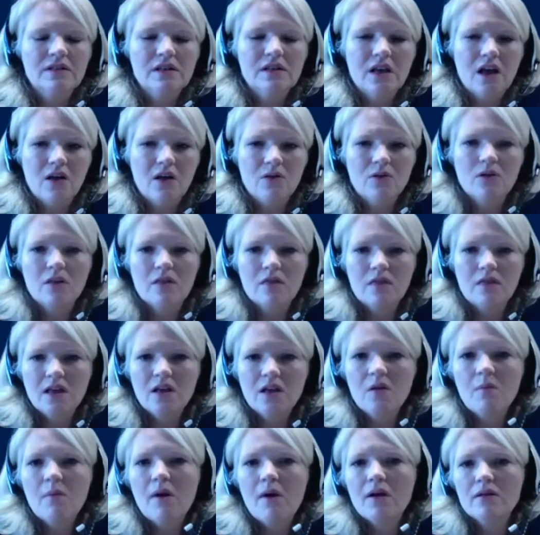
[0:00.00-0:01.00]
together to
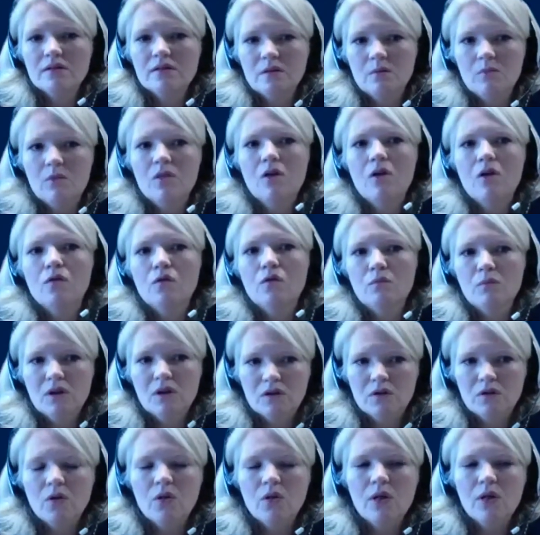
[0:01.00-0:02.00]
think about some of those
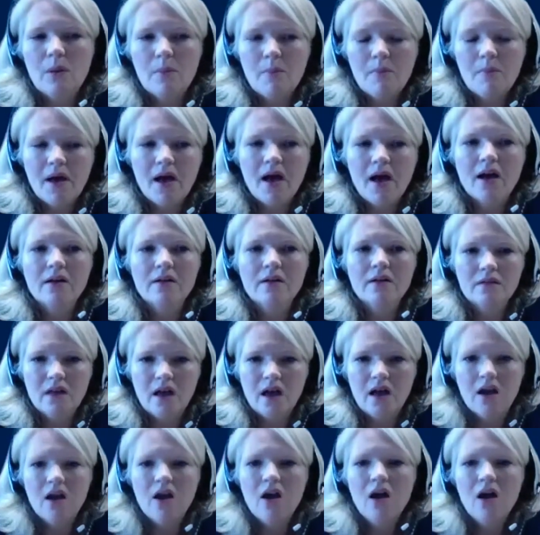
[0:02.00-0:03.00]
mental impacts
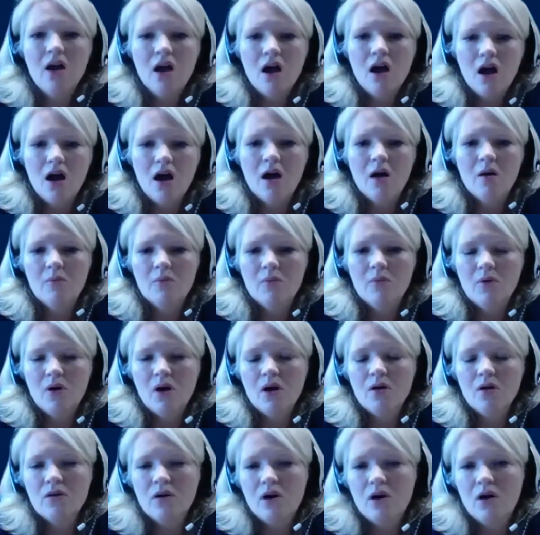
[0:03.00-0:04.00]
that um,
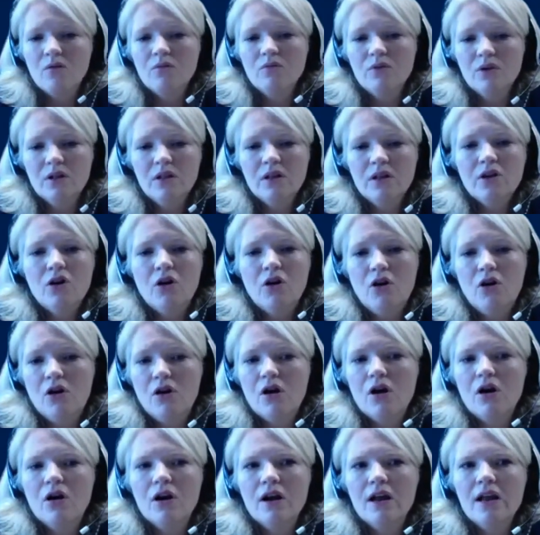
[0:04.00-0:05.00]
are, are really
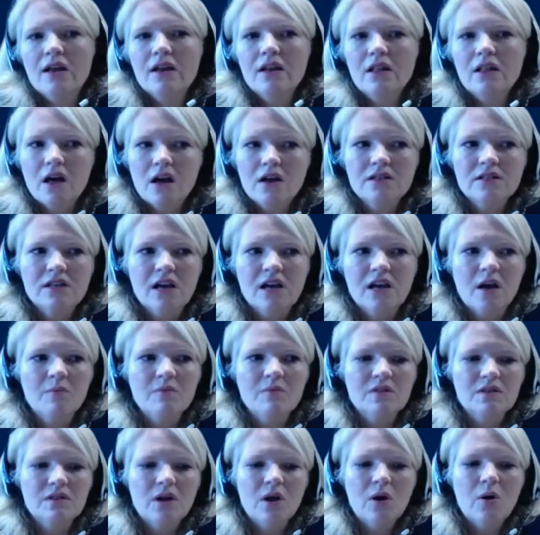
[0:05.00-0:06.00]
hard. And a lot of
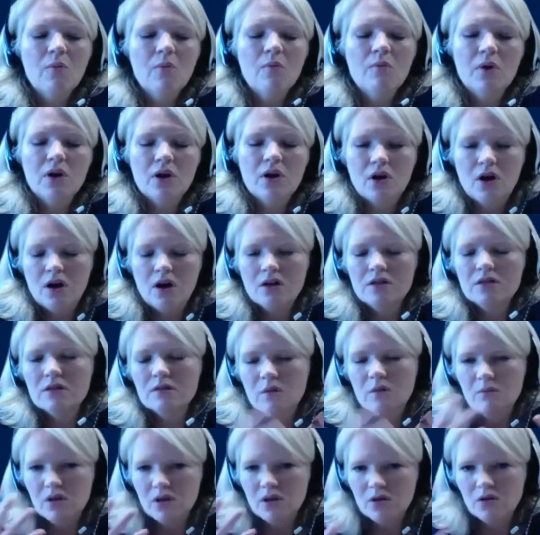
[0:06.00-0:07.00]
times, because
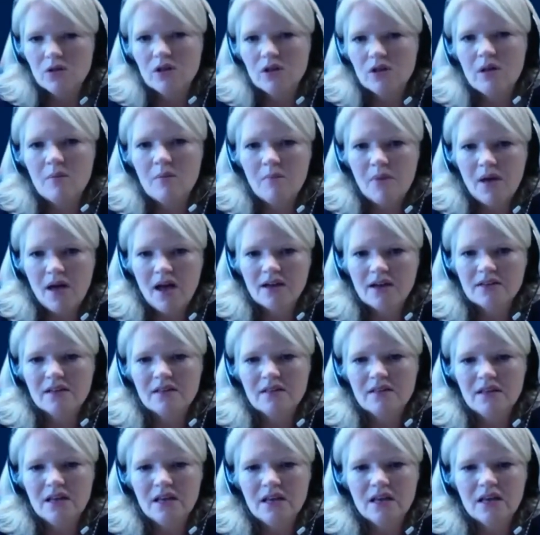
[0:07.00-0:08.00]
of the mental impacts,
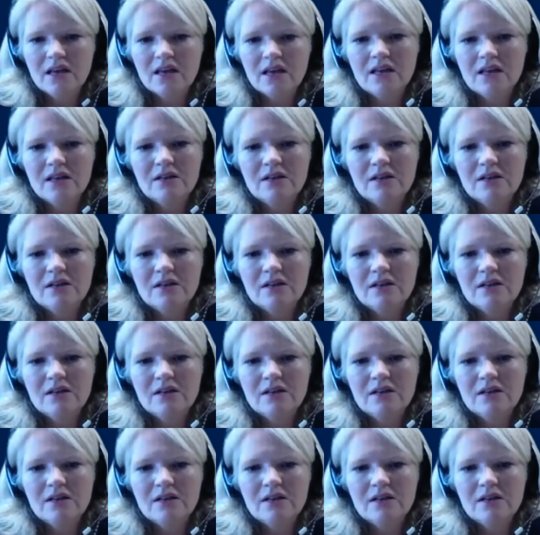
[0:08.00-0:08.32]
I think